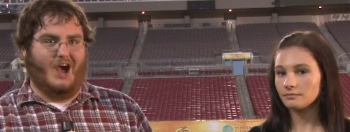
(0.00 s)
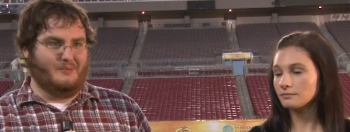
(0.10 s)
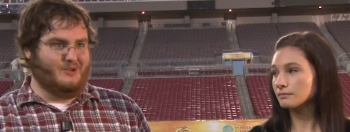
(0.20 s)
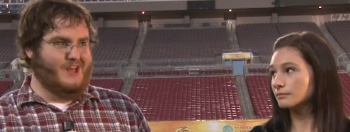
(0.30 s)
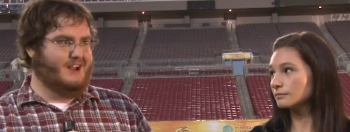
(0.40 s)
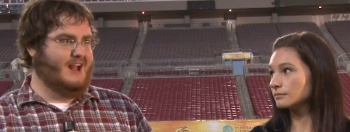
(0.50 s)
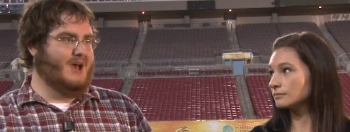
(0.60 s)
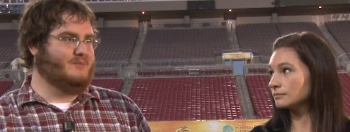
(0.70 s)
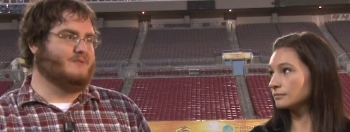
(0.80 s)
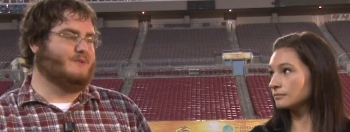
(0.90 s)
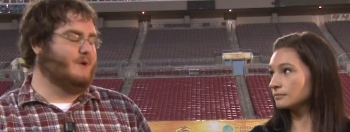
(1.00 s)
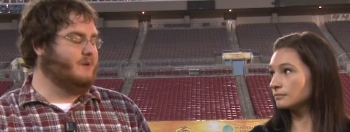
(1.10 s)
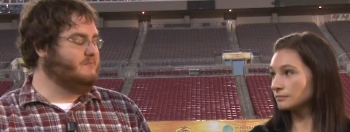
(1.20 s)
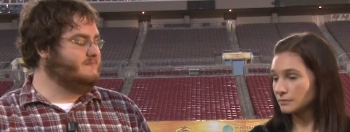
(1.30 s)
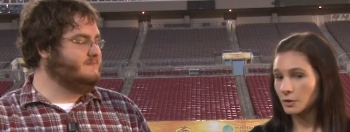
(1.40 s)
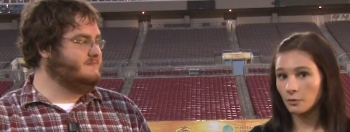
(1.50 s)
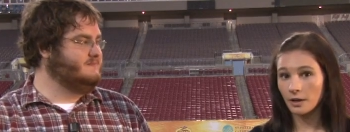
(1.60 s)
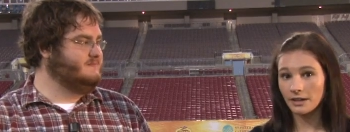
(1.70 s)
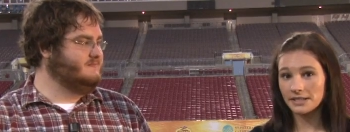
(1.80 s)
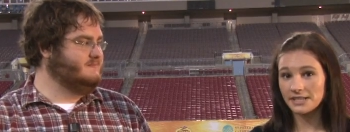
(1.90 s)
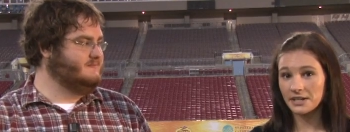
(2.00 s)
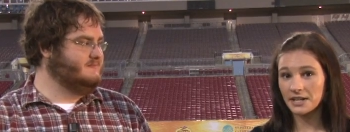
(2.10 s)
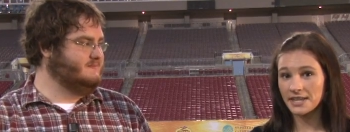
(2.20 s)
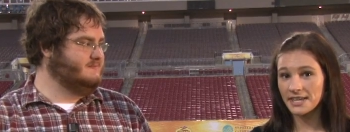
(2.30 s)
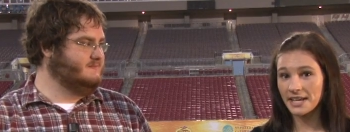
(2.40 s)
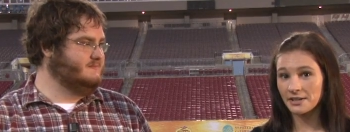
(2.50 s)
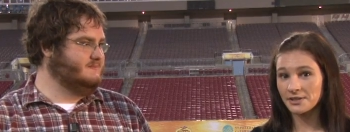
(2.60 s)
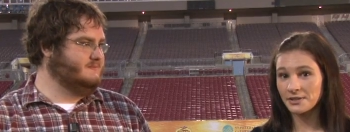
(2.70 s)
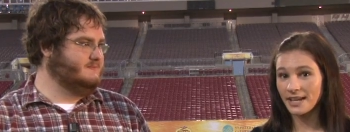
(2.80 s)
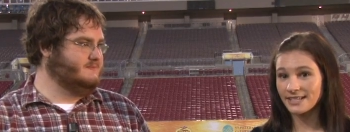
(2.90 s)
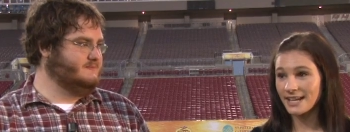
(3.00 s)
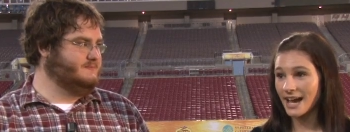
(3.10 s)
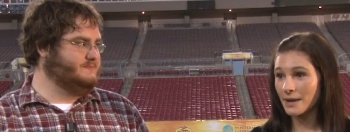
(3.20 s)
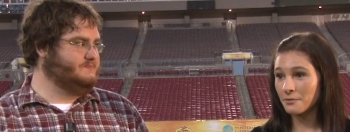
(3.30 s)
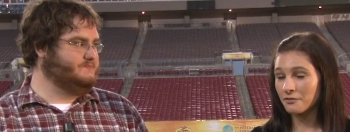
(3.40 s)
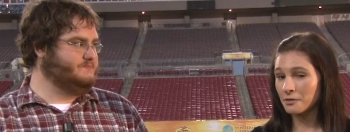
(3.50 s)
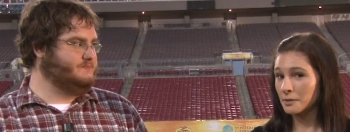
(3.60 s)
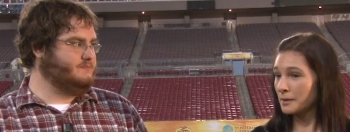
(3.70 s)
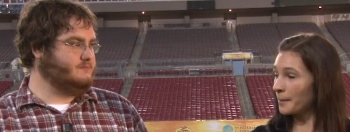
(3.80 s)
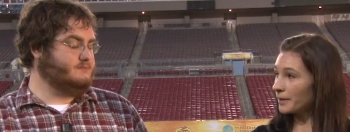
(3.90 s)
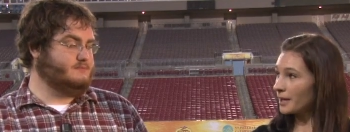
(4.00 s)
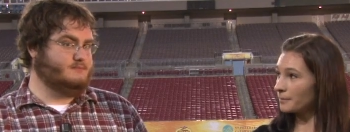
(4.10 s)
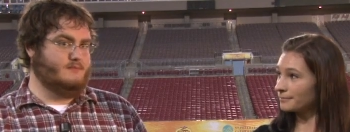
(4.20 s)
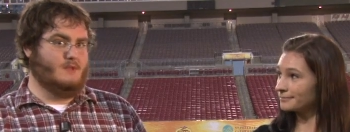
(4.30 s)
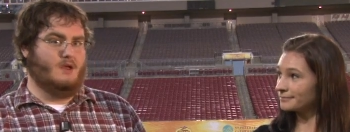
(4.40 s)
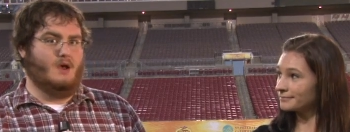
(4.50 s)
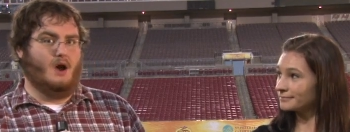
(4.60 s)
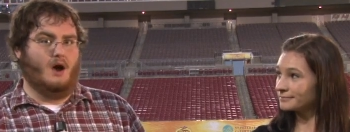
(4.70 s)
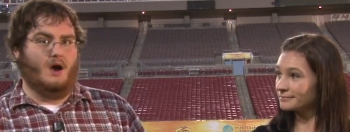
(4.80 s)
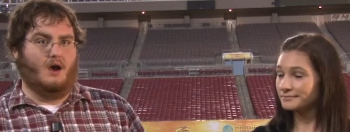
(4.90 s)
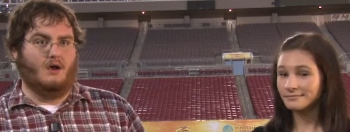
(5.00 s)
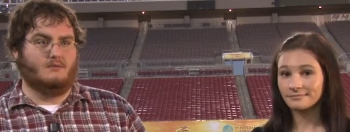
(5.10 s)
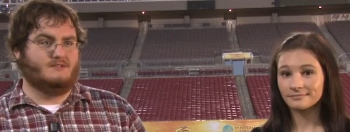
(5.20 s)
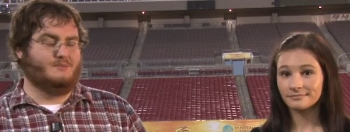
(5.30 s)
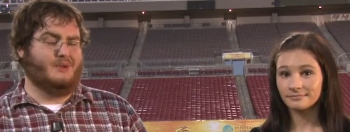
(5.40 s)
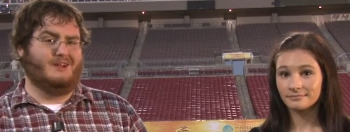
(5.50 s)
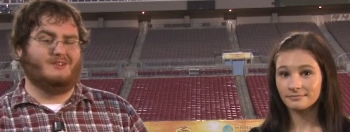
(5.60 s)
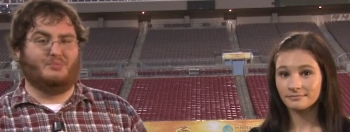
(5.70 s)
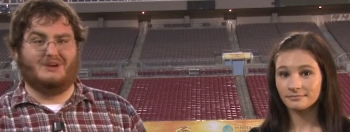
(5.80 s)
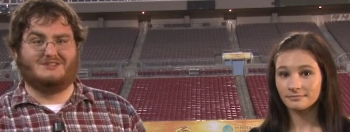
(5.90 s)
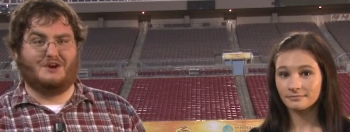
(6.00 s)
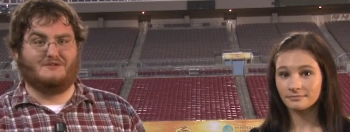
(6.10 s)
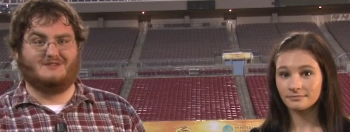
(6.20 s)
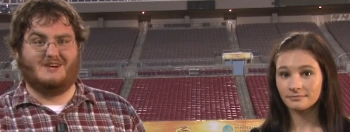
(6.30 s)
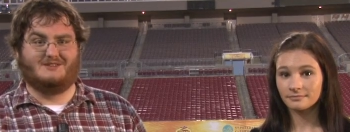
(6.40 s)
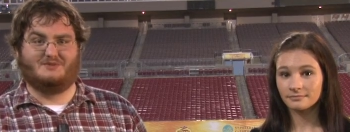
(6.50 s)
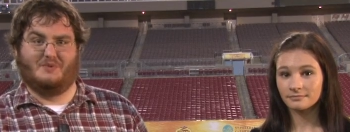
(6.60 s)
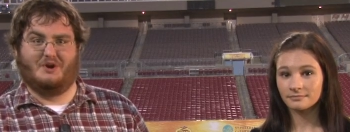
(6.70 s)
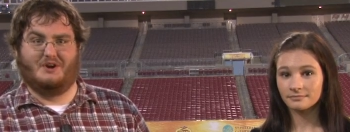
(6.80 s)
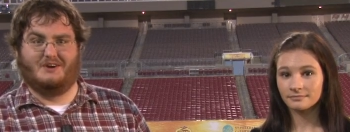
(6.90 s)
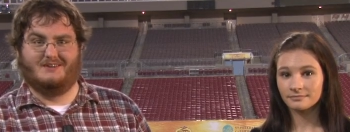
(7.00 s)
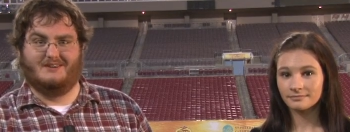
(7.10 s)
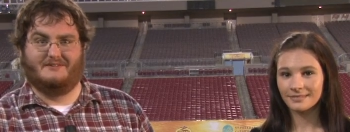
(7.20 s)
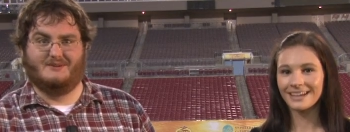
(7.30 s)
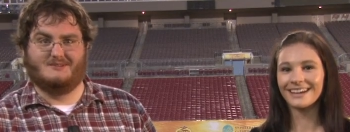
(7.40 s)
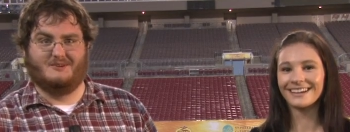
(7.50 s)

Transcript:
Speaker 1: I'm glad it happened for him.
Speaker 2: Well, is there anything else you'd like to add before we wrap it up?
Speaker 1: Uh, somebody in the press conference asked Spurrier if he was